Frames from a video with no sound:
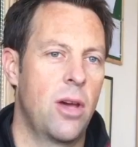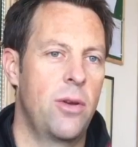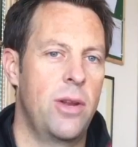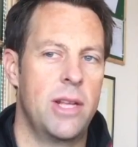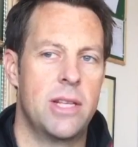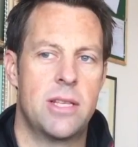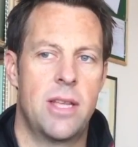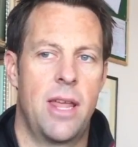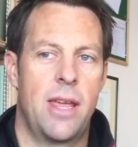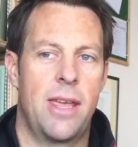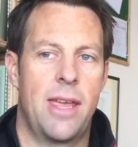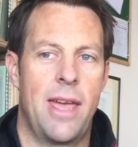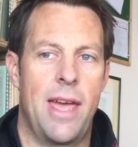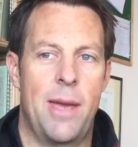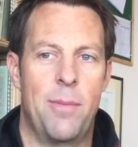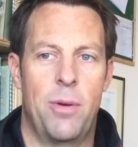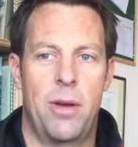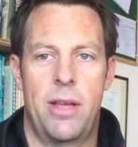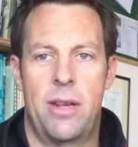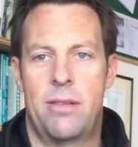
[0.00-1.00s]
going into that
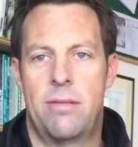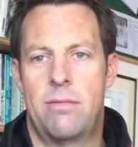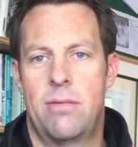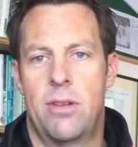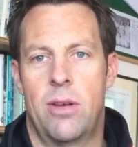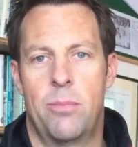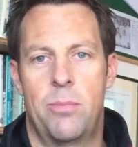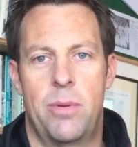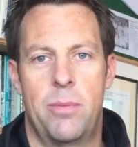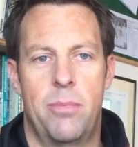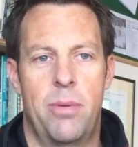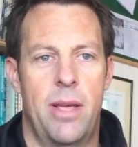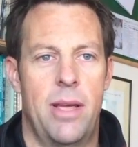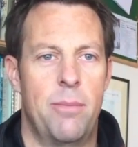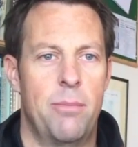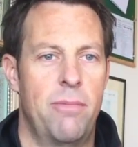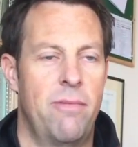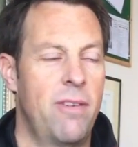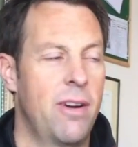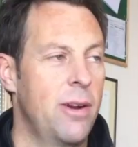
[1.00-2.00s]
game, I'd not been
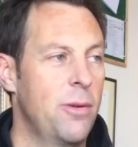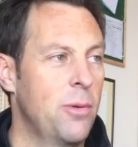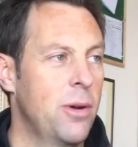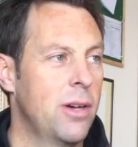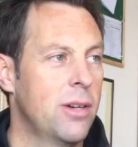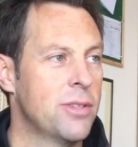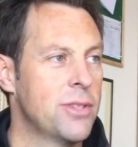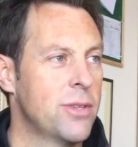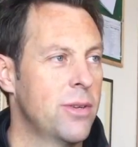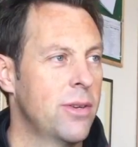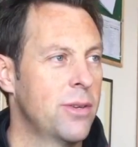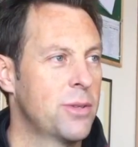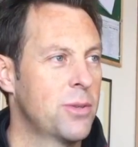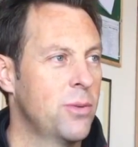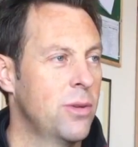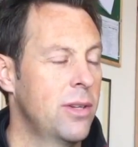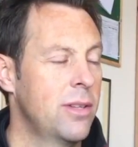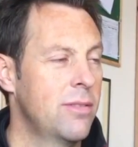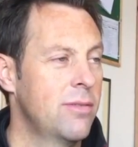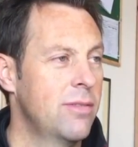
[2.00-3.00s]
playing very well, so I
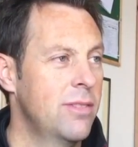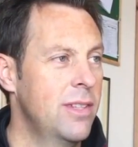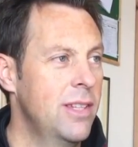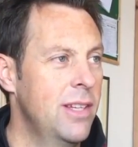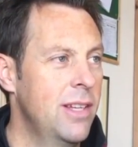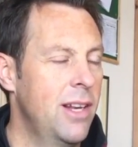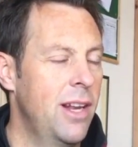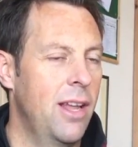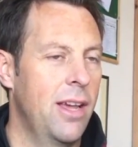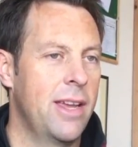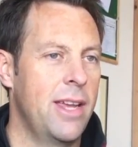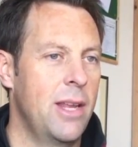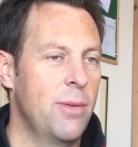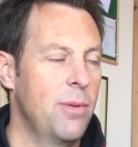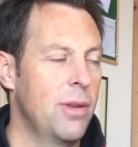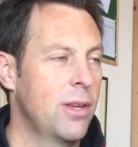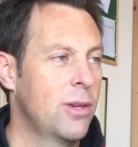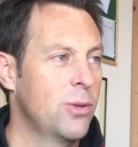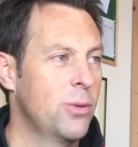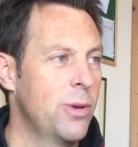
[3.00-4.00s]
was quite lucky
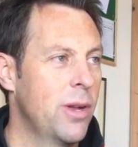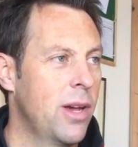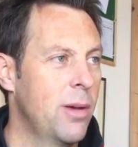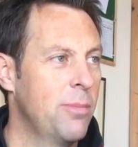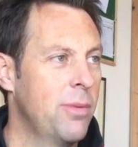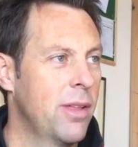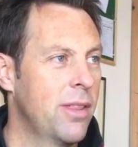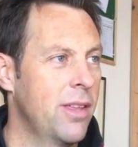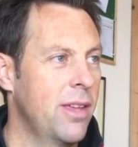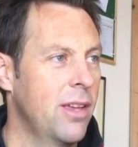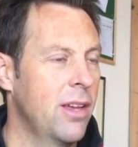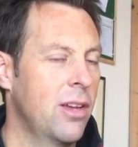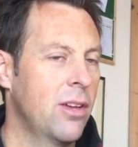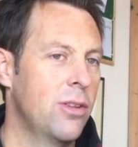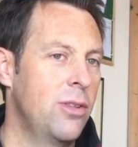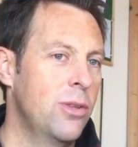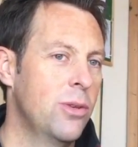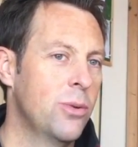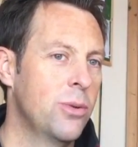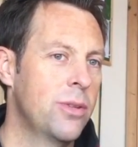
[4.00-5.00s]
to have been called up. I think
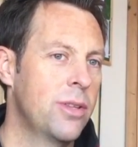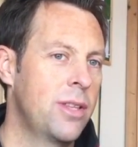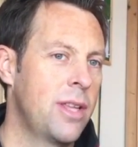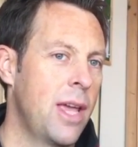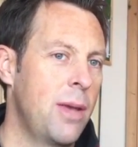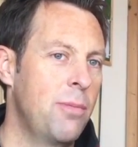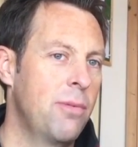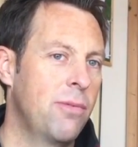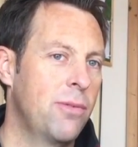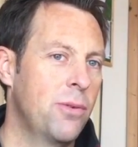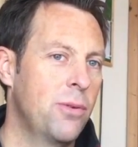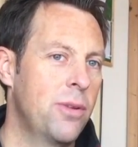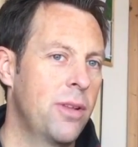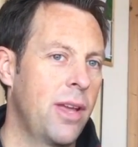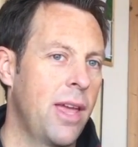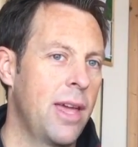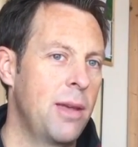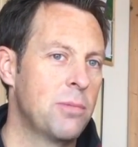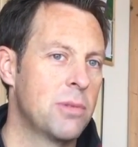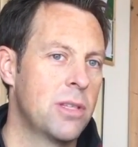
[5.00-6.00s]
I got naught the day
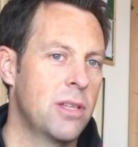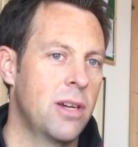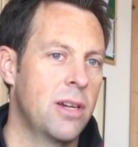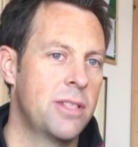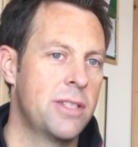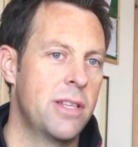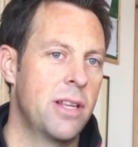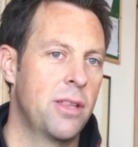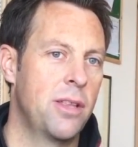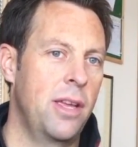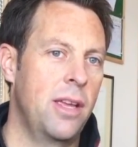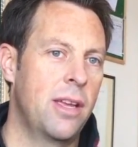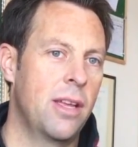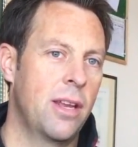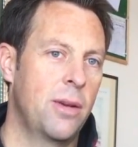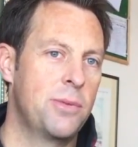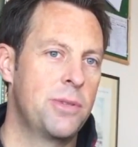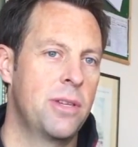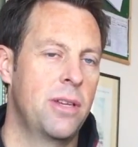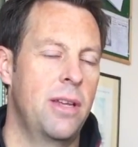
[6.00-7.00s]
before the game started,
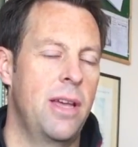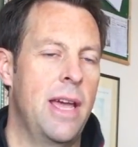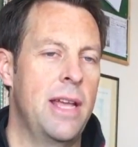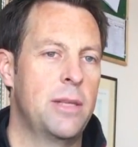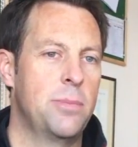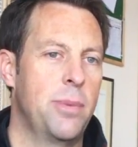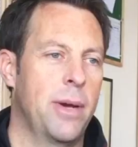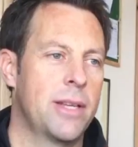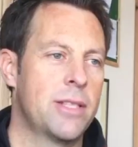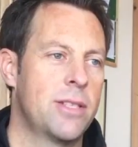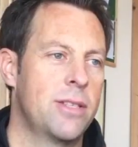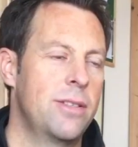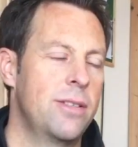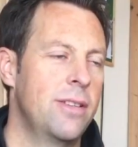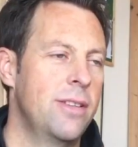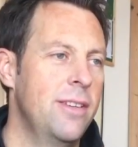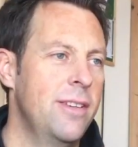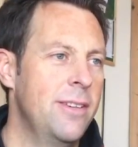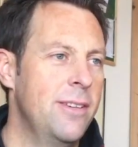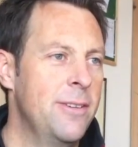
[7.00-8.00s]
and I was at
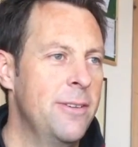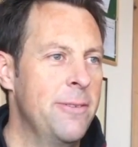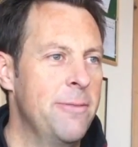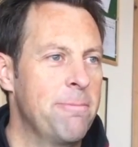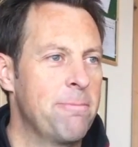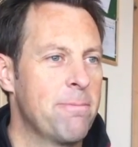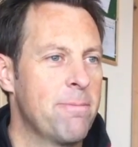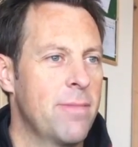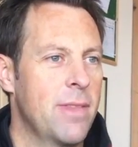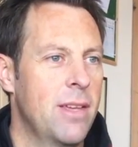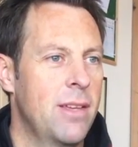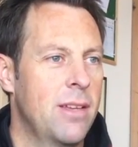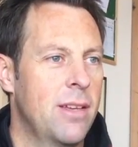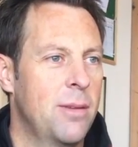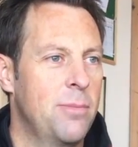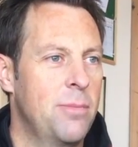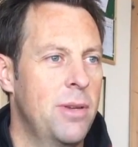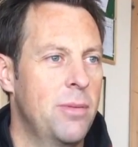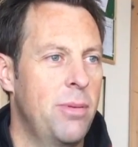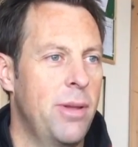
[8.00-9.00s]
Edgbaston
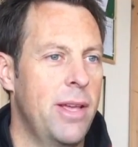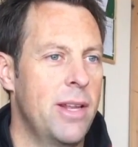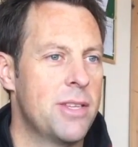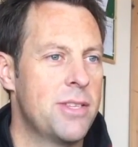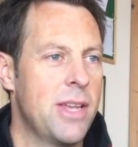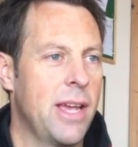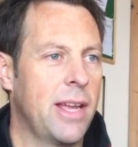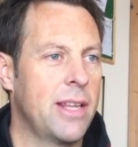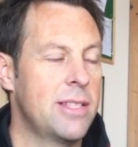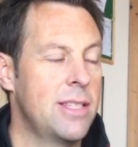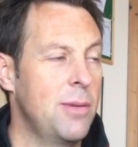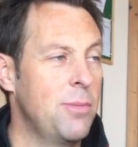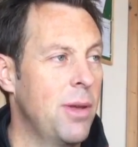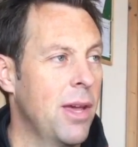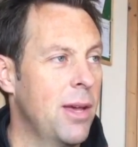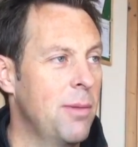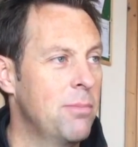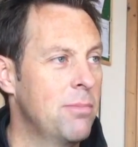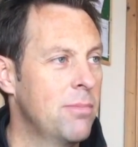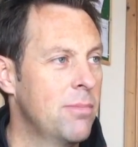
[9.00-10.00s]
playing a second
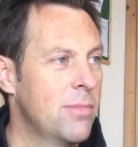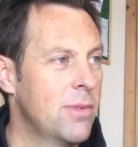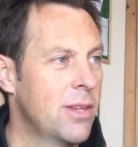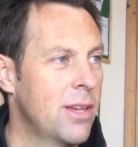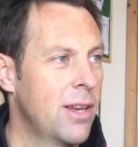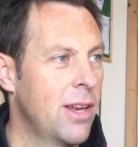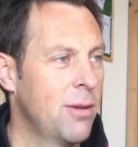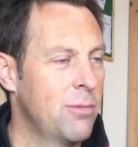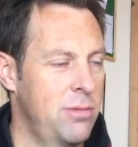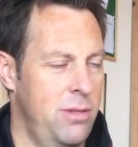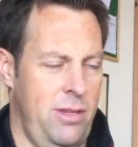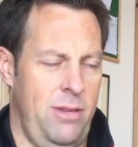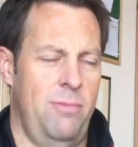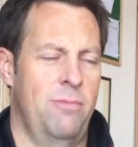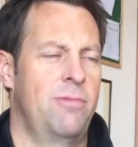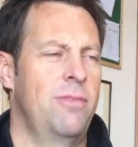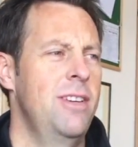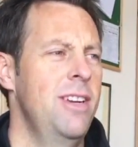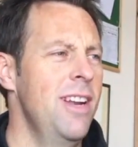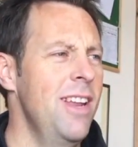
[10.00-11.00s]
team game, and I was
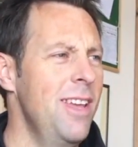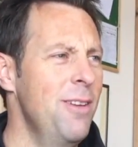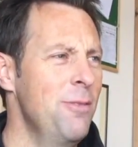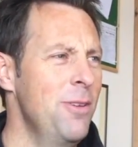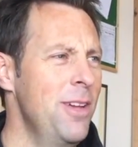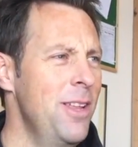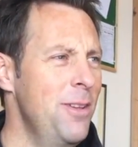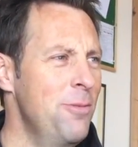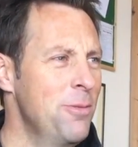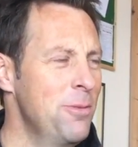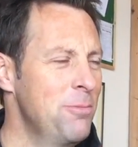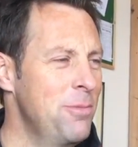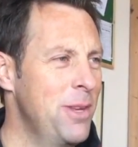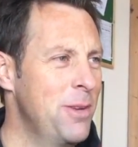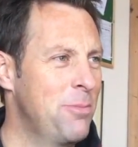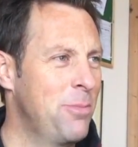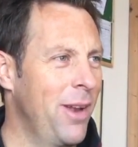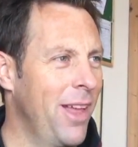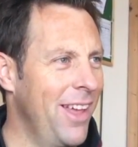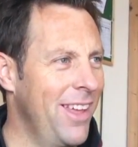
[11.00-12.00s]
like, really? Why do they want
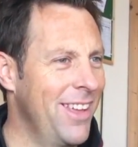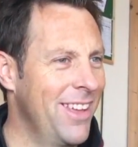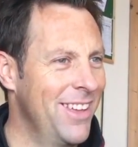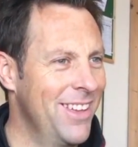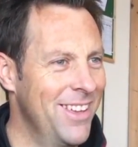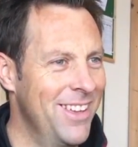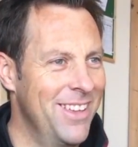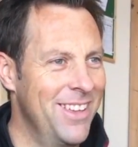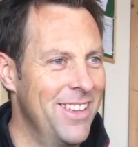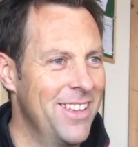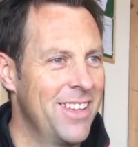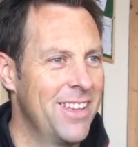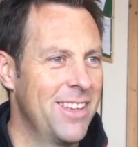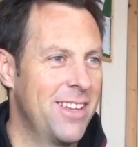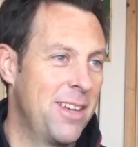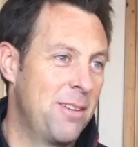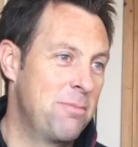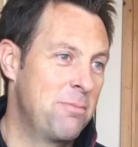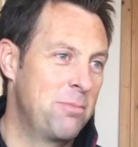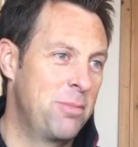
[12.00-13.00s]
me to play?
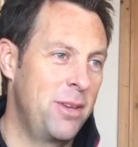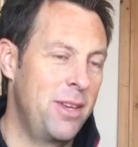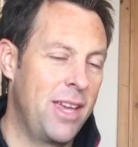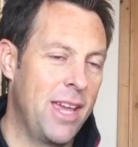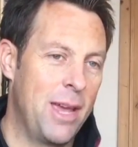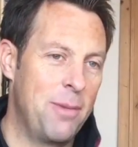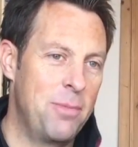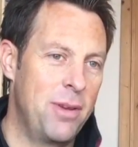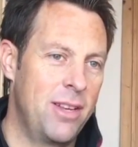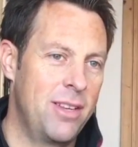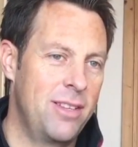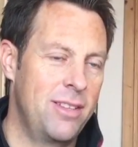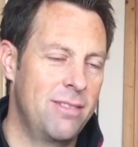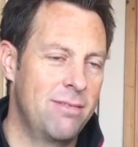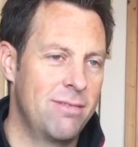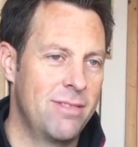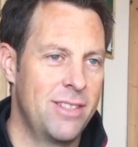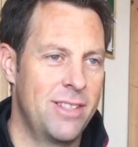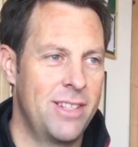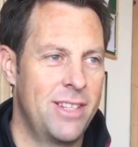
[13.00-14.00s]
But he came in
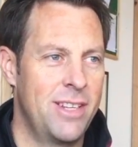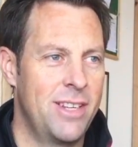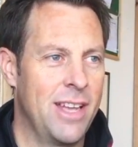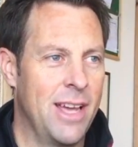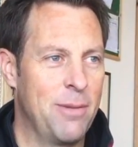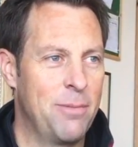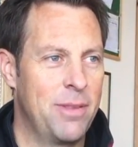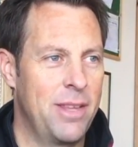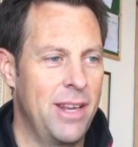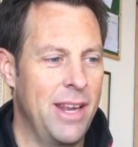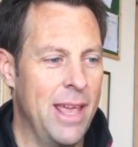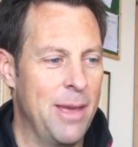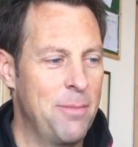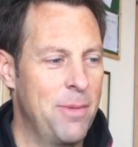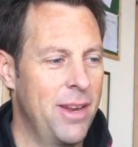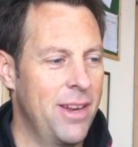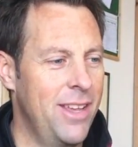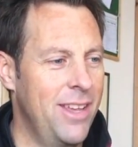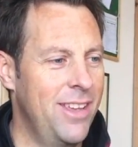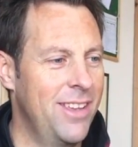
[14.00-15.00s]
and didn't
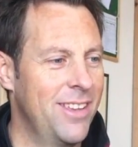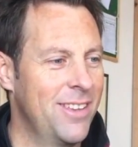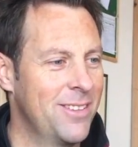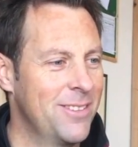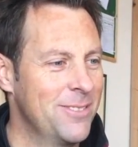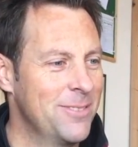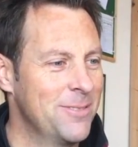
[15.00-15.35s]
get many.